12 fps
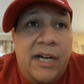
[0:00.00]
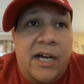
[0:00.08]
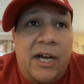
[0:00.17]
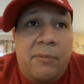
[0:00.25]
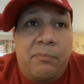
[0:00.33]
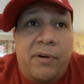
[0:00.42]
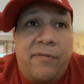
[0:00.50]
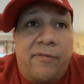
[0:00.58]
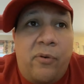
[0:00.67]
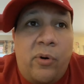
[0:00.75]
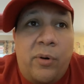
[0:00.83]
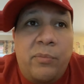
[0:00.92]
um,
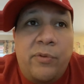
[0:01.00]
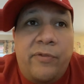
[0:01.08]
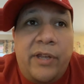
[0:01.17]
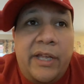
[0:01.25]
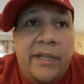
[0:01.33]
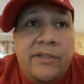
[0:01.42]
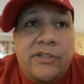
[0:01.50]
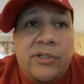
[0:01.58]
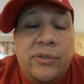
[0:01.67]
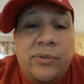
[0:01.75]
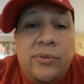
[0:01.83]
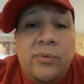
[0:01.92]
before moving
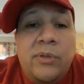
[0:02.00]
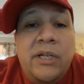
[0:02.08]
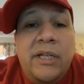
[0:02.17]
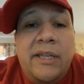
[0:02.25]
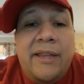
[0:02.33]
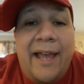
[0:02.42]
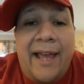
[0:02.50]
into the